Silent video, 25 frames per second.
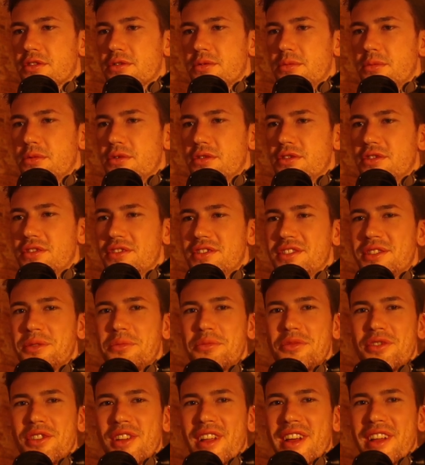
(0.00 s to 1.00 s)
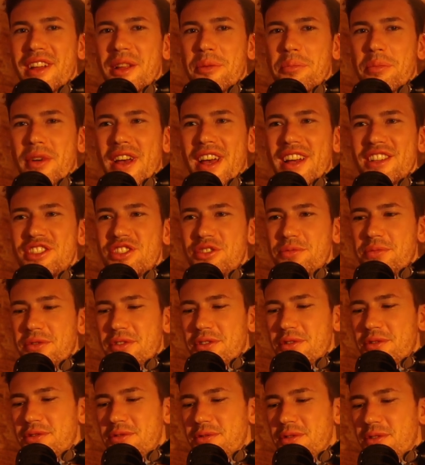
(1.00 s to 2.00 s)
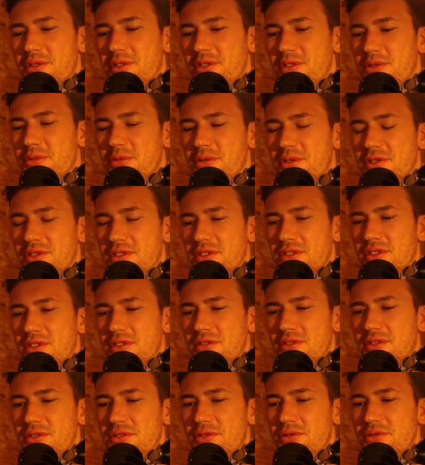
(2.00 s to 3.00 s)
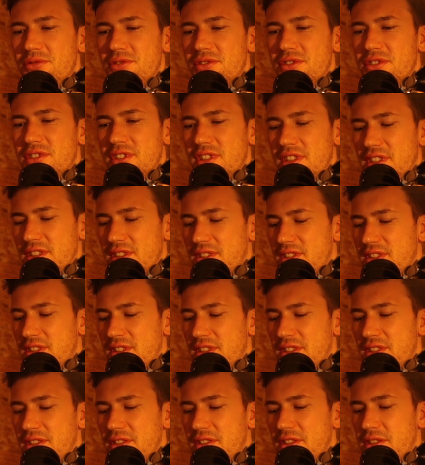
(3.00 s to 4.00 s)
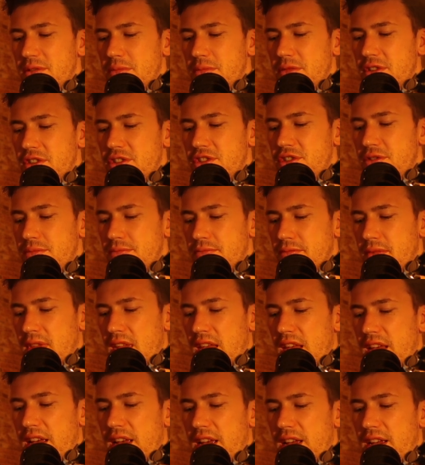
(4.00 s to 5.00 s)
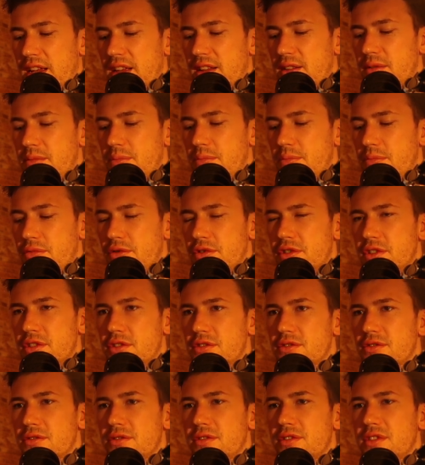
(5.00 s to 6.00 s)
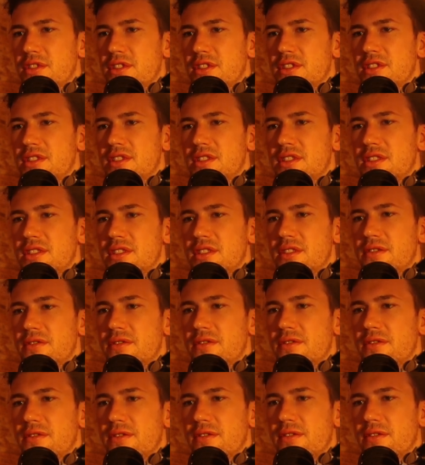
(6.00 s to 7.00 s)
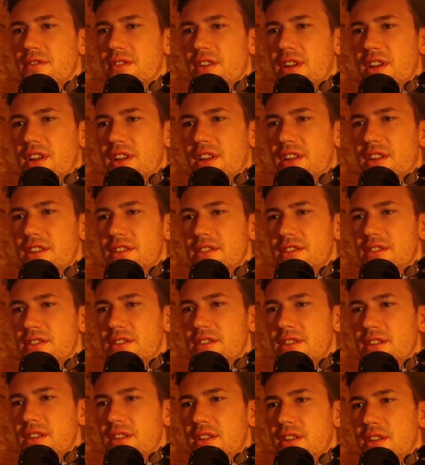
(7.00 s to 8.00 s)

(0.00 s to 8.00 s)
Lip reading: want to simulate a batch, because we only want to use a single image, and put it to the device.